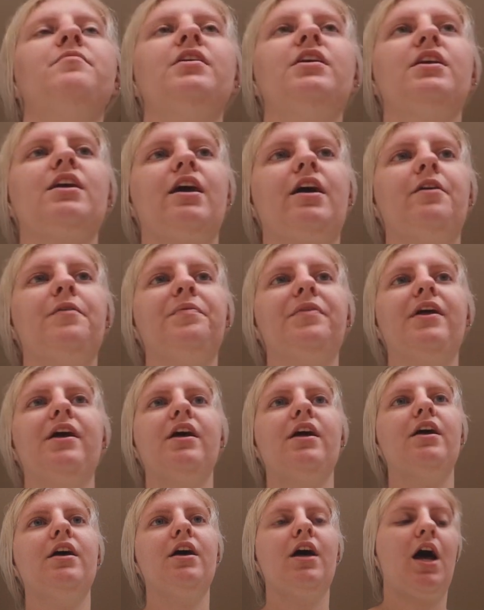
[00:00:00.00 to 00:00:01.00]
Anyhow,
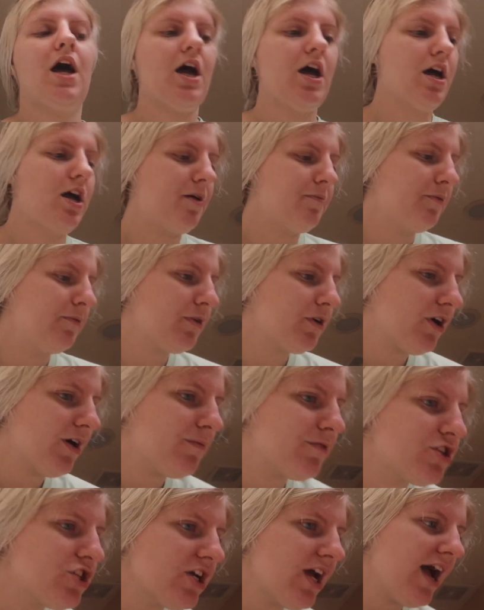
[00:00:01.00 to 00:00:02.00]
I'm gonna
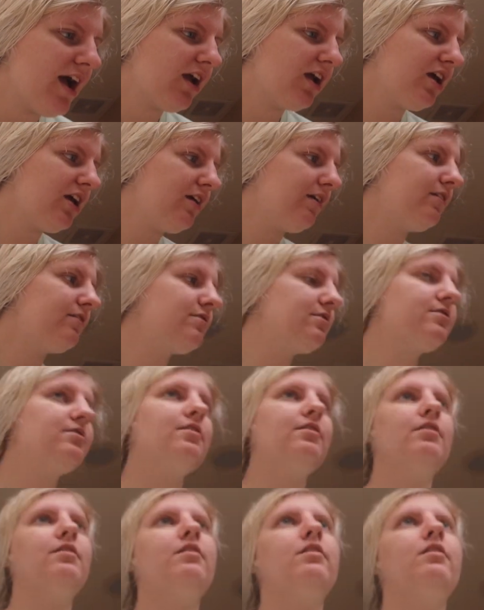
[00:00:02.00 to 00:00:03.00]
grab a jacket